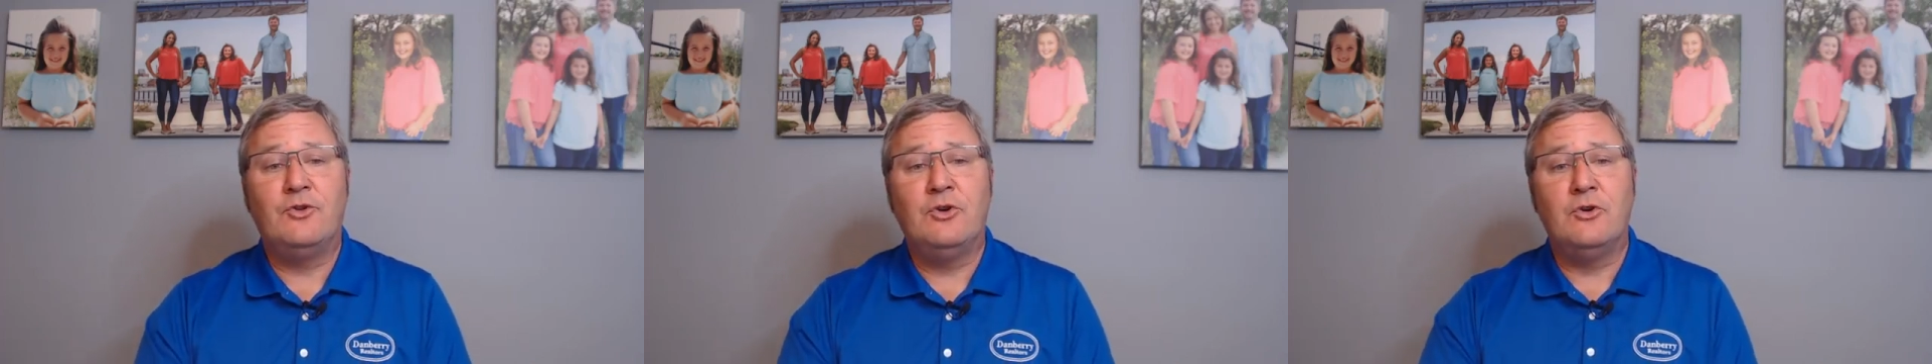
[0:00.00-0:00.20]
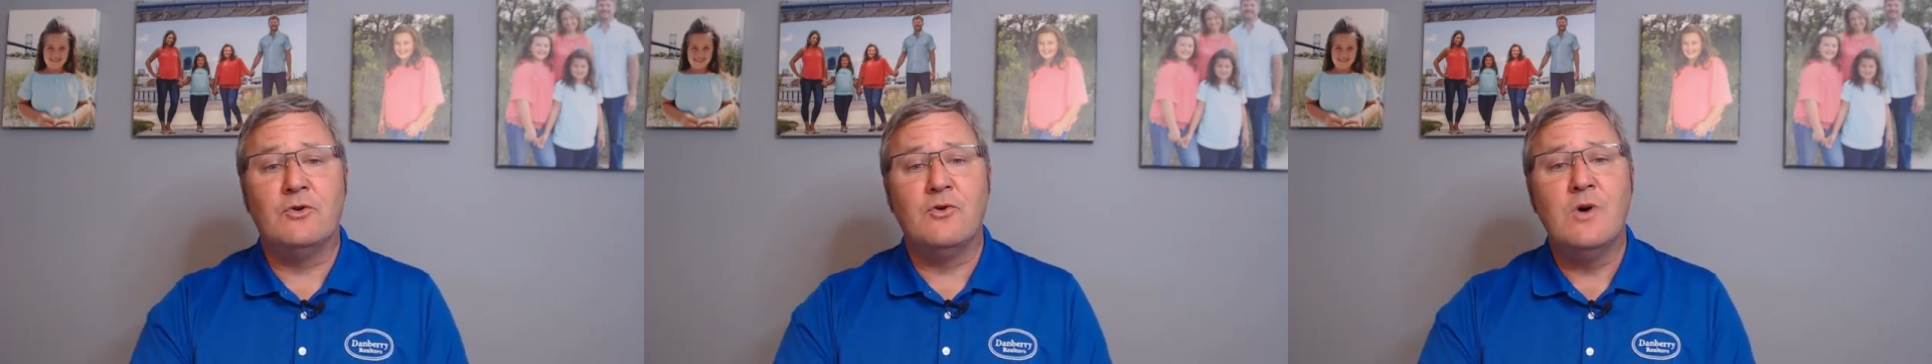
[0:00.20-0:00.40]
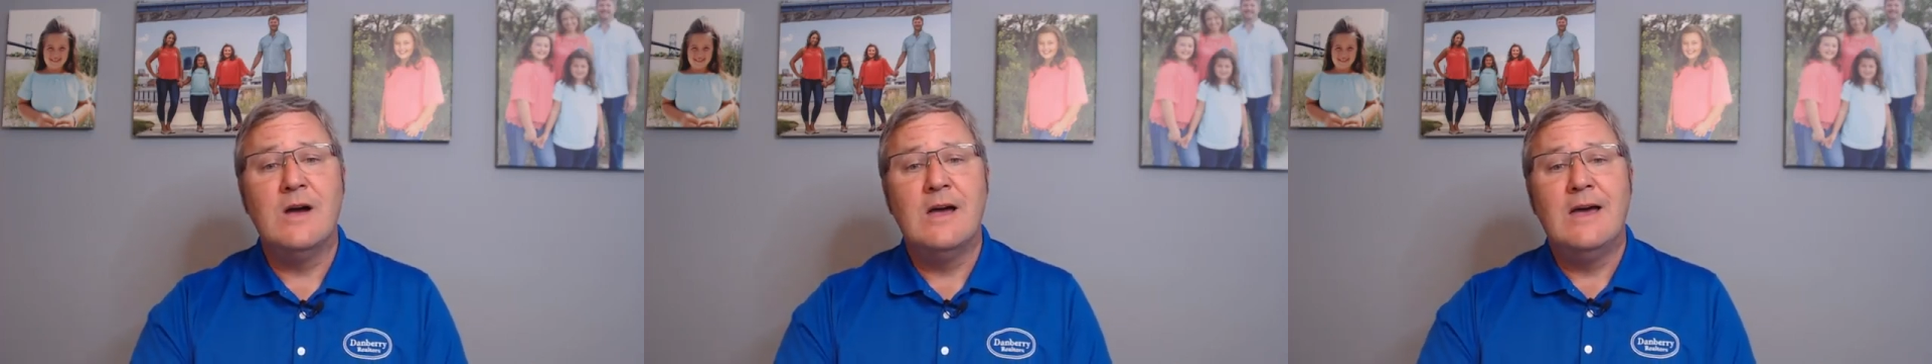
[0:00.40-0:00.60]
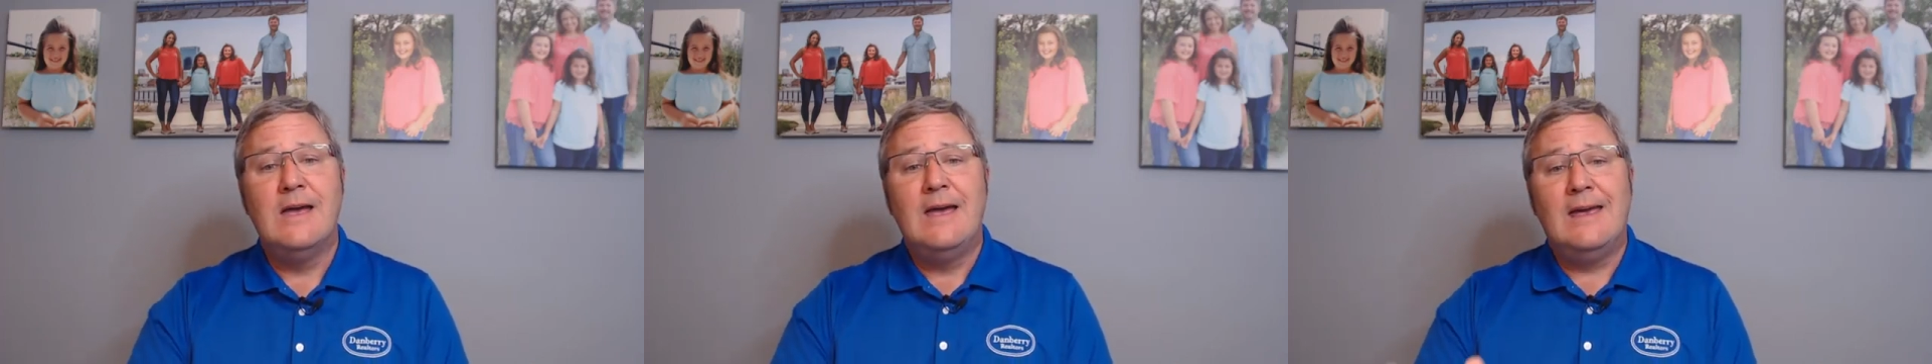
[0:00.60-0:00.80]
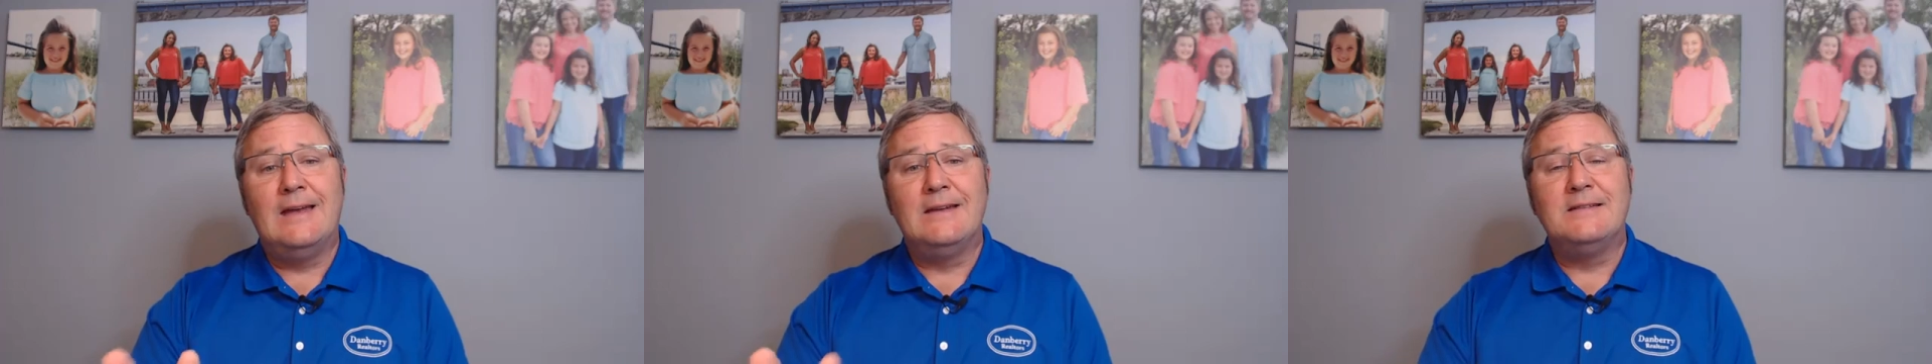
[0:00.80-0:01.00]
Two,
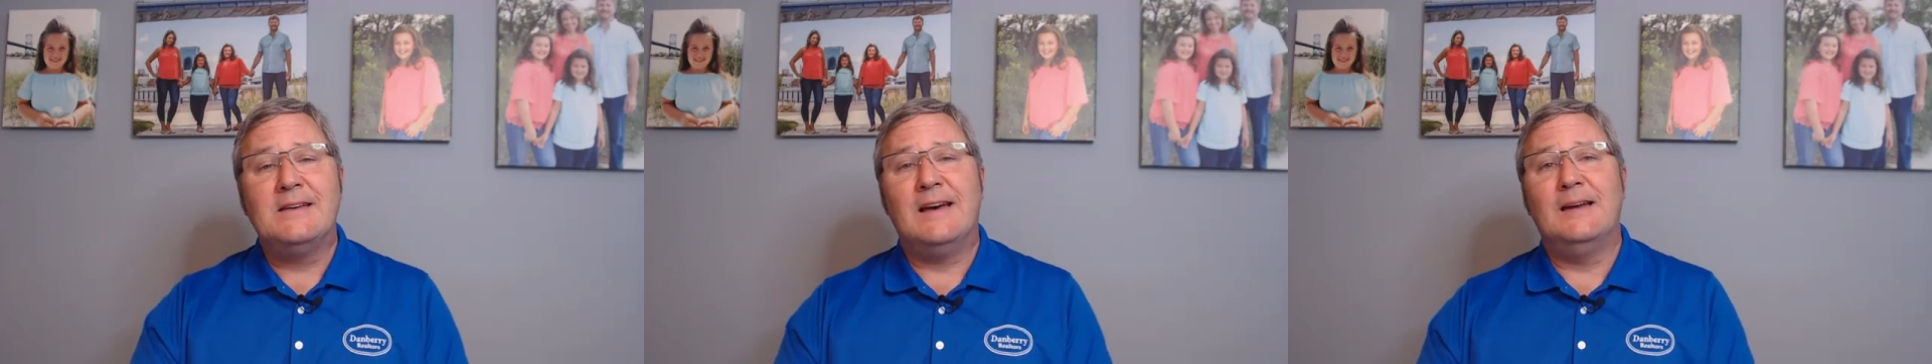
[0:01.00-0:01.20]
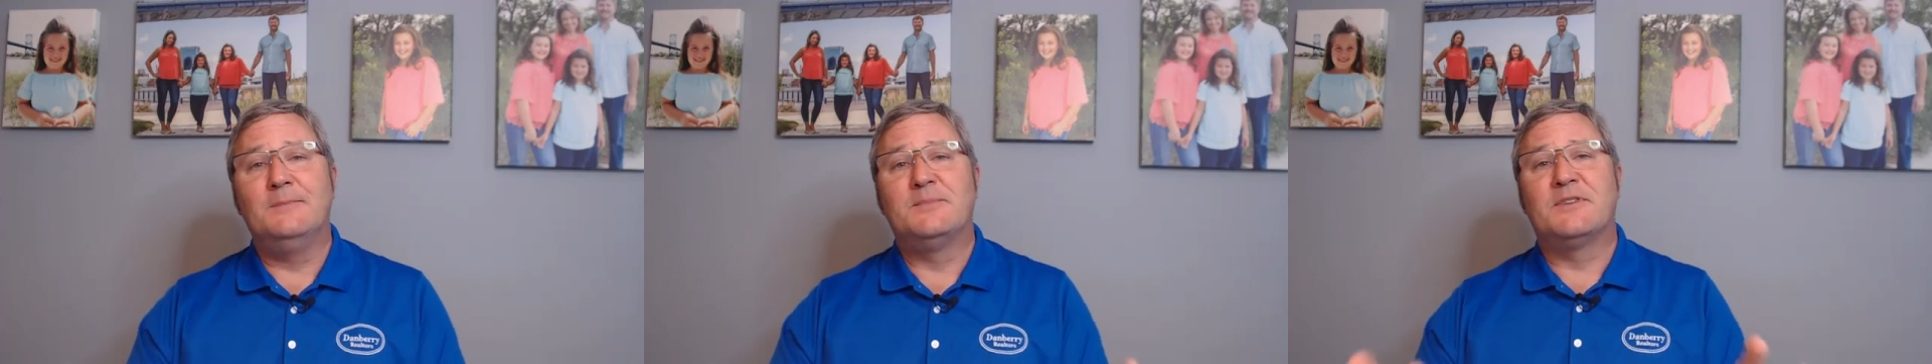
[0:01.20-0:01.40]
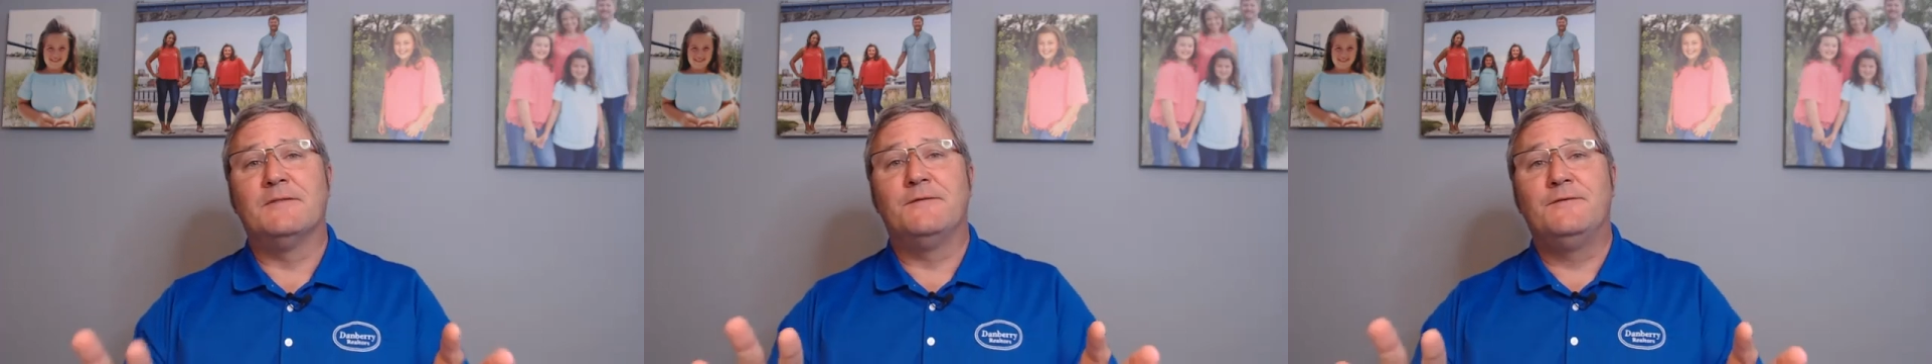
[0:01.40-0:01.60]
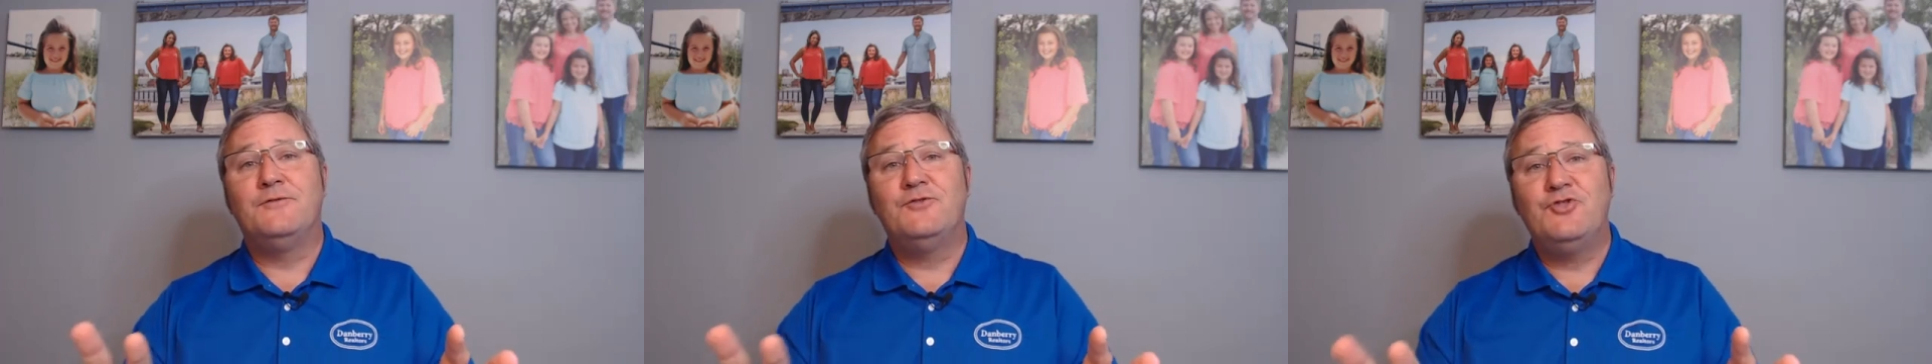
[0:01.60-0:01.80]
in times of